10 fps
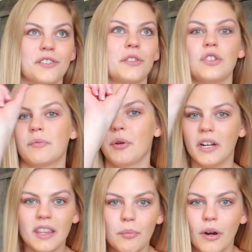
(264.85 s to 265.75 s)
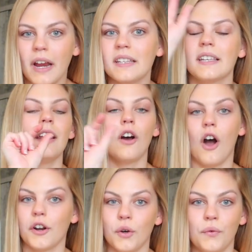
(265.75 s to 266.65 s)
So you just put in the price, it
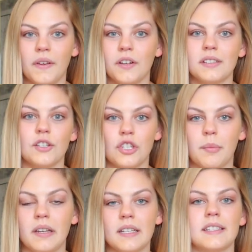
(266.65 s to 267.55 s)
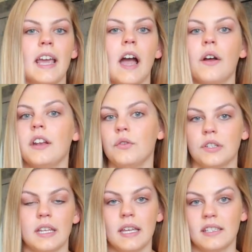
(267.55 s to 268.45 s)
auto fills the shipping discount and you
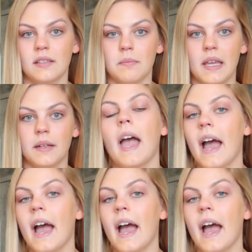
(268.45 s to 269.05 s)
just hit submit.